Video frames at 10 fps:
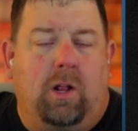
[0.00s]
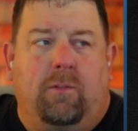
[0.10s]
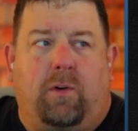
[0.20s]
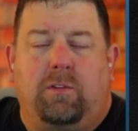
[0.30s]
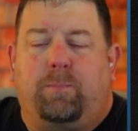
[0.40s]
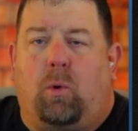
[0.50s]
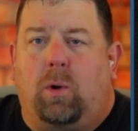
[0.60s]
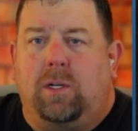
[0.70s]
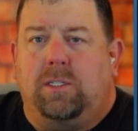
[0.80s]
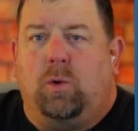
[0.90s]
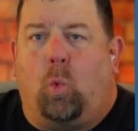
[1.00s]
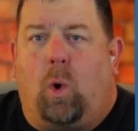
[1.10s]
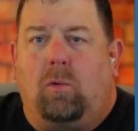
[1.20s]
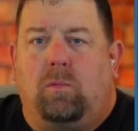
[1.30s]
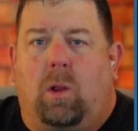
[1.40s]
First part,
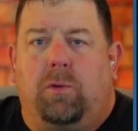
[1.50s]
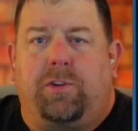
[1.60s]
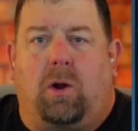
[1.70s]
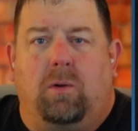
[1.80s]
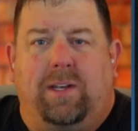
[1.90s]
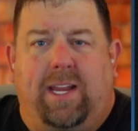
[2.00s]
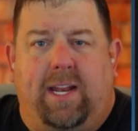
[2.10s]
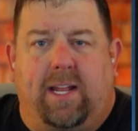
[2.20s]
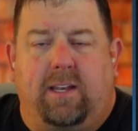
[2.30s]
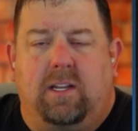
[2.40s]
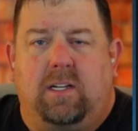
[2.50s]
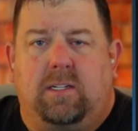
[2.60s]
what roles are needed?